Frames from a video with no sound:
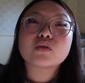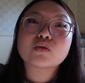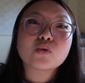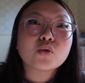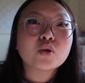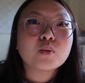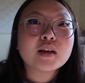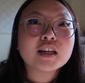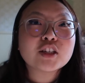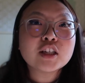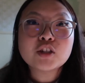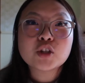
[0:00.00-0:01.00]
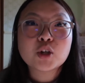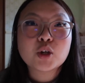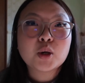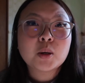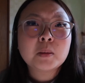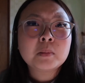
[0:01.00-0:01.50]
school to be a
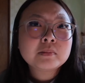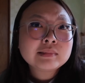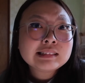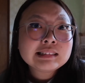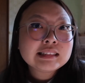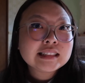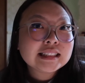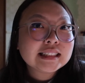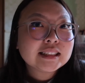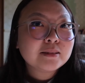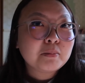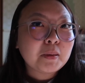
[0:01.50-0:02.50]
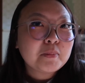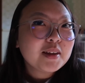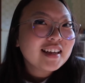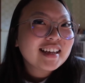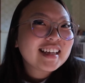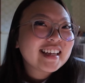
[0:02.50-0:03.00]
teacher,
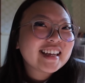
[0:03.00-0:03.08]
maybe.